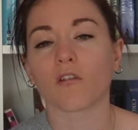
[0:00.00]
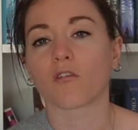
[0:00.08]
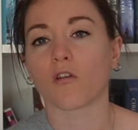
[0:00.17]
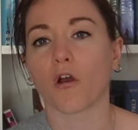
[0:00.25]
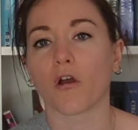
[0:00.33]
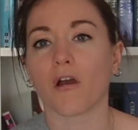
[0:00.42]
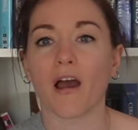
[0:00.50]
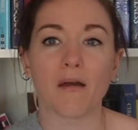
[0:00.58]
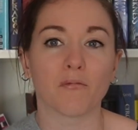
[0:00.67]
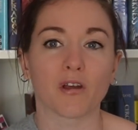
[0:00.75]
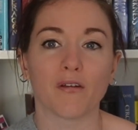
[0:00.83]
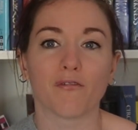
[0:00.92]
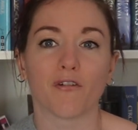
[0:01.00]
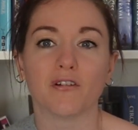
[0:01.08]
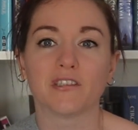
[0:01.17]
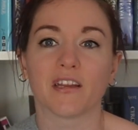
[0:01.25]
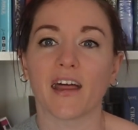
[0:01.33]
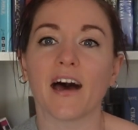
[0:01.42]
so I'm looking forward
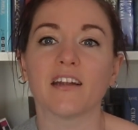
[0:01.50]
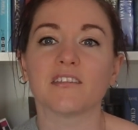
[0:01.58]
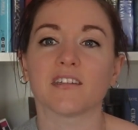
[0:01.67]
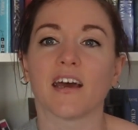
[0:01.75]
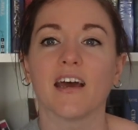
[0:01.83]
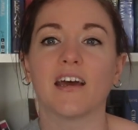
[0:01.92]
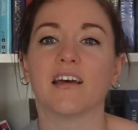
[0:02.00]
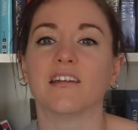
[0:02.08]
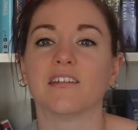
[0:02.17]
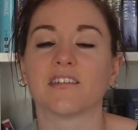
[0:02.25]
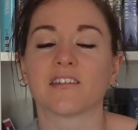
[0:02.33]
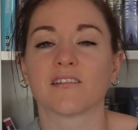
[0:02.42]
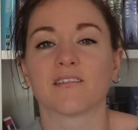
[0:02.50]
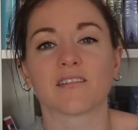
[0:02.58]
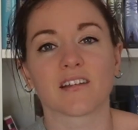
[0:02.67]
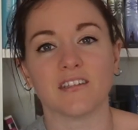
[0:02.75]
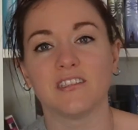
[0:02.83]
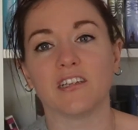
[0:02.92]
to that and
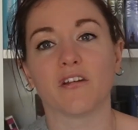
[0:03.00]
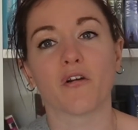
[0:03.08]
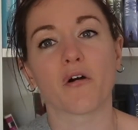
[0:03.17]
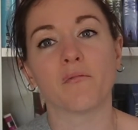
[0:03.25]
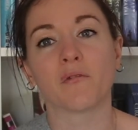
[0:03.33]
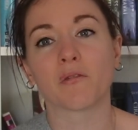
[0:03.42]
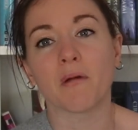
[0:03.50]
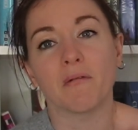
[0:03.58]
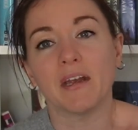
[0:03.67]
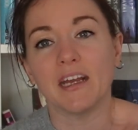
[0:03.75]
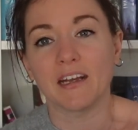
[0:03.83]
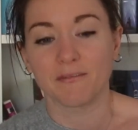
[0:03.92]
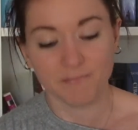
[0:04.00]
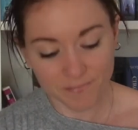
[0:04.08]
continue on with my reading.